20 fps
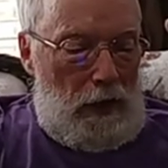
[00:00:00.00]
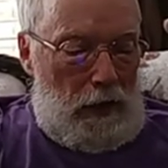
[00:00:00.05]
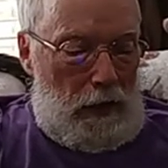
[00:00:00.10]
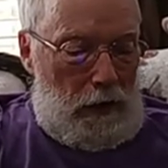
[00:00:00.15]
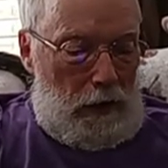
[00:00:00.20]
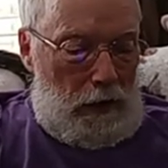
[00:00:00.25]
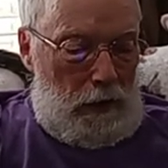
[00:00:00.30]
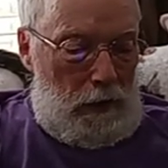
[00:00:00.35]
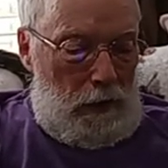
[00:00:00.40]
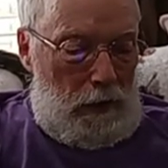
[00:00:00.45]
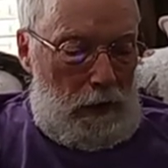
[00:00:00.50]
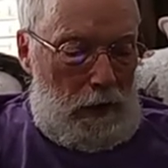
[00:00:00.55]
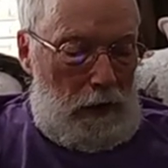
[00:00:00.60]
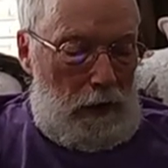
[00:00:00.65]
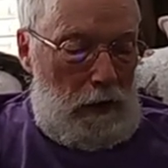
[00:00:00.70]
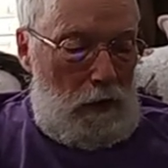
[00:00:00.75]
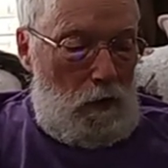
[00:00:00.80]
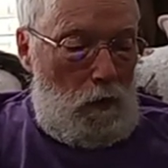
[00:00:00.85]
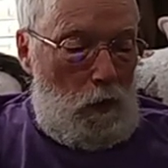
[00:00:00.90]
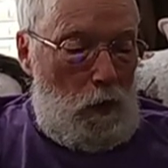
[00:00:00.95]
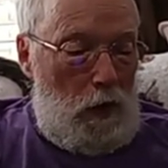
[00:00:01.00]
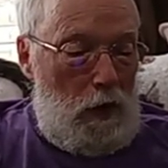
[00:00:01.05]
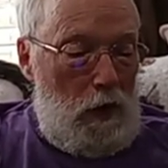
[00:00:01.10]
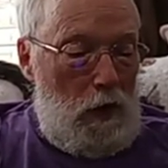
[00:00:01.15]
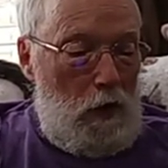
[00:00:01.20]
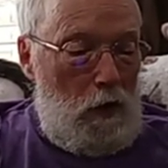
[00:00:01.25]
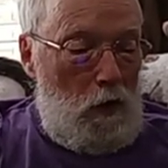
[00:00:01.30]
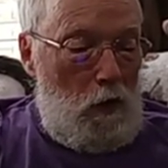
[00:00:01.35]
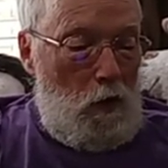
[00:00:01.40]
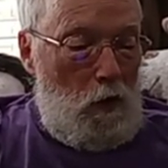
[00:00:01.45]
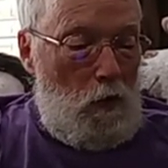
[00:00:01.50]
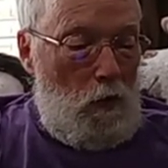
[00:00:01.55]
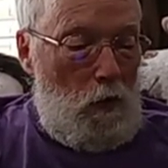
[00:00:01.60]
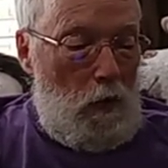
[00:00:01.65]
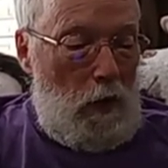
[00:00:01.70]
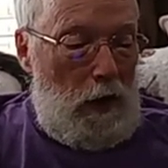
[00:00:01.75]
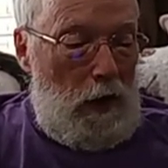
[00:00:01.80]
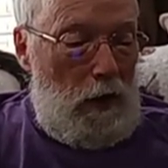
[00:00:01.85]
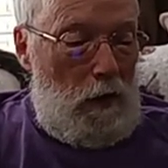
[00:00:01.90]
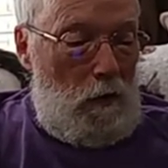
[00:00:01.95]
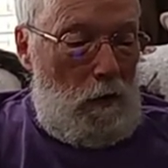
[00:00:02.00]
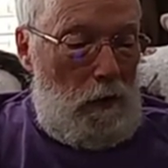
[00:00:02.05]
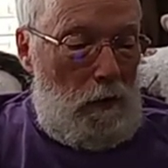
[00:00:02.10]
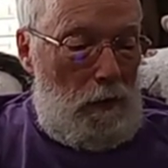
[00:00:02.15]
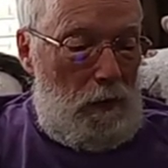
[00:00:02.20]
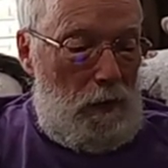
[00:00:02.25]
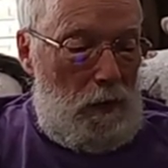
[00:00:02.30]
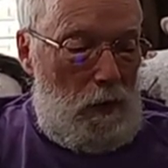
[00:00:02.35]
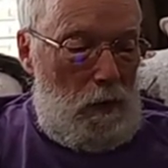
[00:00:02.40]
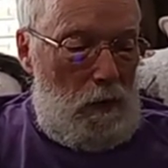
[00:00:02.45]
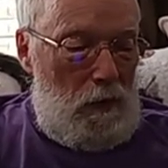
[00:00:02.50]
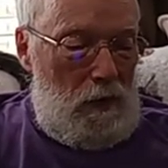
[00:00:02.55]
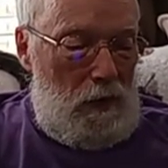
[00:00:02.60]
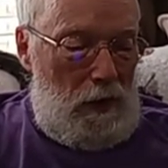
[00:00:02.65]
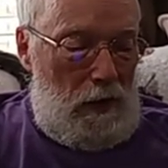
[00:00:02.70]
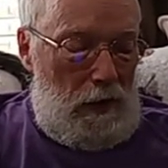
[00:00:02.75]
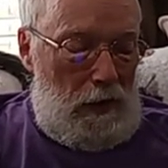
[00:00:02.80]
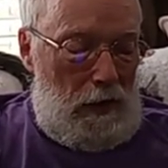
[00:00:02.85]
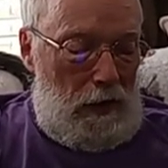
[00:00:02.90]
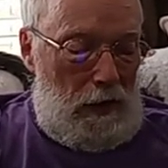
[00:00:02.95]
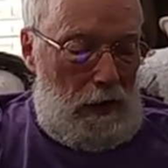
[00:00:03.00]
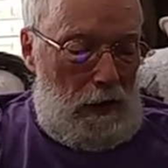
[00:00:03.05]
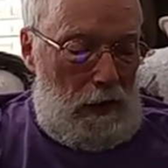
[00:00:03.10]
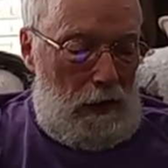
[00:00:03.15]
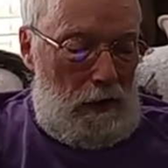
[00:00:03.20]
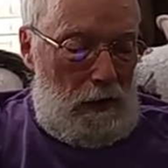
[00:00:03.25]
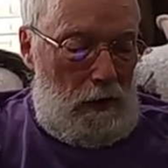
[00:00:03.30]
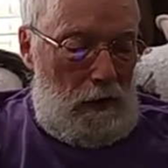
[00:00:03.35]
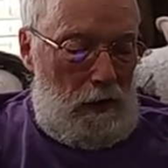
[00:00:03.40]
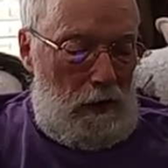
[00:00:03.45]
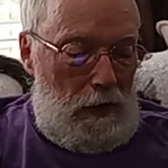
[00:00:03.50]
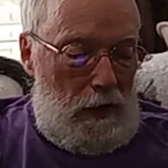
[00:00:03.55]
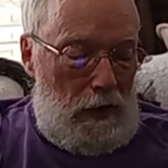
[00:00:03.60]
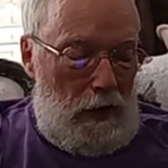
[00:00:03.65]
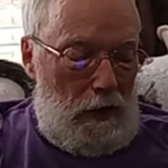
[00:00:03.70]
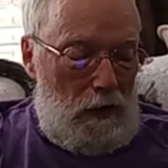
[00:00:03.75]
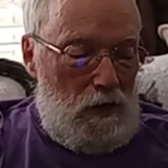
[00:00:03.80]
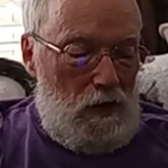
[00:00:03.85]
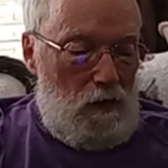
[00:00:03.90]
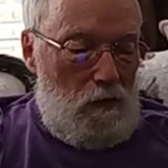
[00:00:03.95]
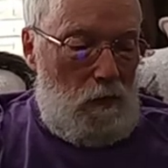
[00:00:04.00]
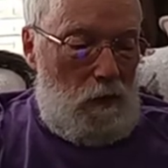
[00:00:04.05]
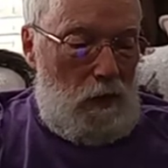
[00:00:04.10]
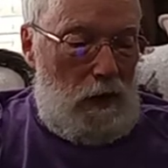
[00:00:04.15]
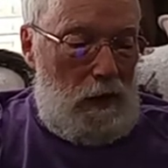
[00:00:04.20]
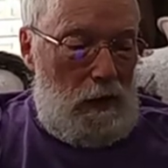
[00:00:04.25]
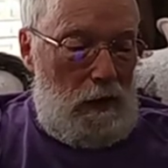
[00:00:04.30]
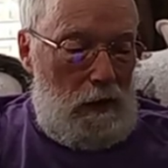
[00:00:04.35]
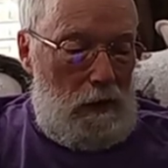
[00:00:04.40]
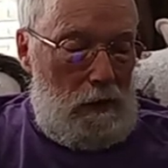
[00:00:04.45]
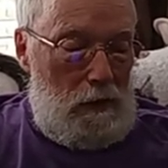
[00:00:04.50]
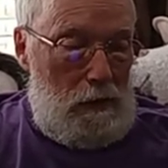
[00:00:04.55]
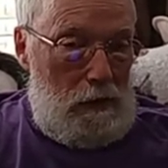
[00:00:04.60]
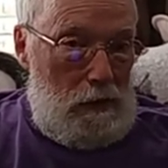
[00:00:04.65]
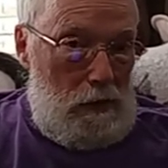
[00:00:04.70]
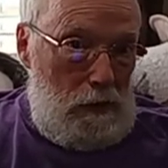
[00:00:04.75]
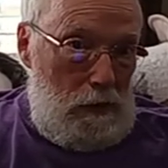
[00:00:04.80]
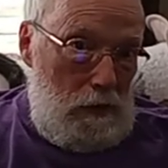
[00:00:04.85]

And I think we can go right on through to the end next week.